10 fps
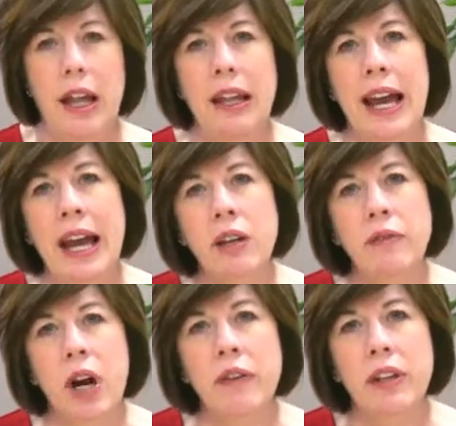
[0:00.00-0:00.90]
Lack
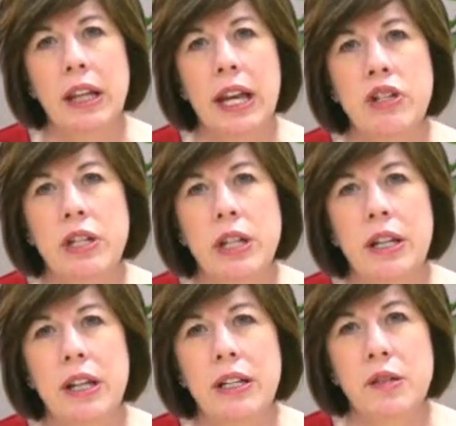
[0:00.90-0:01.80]
of
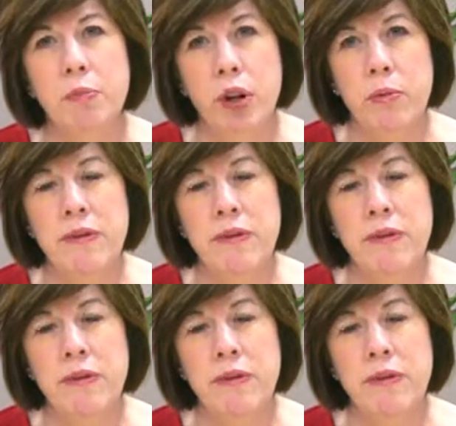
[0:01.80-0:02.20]
ovulation and sperm